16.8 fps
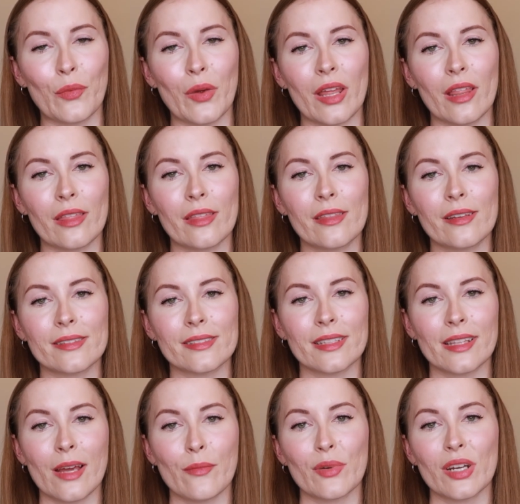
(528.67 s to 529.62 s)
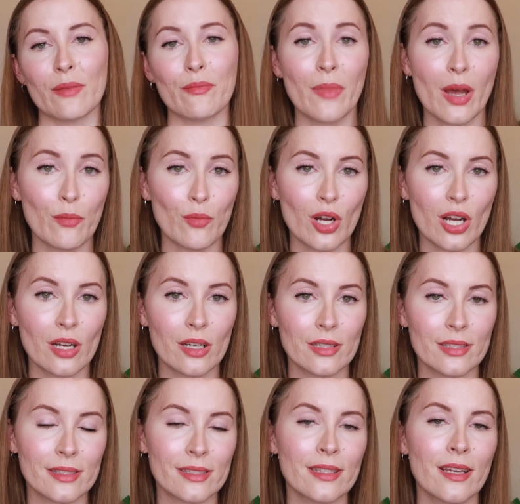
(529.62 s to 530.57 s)
with celebrity
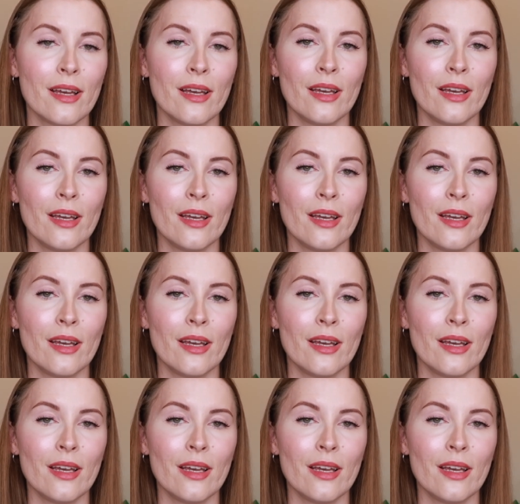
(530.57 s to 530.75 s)
memoirs,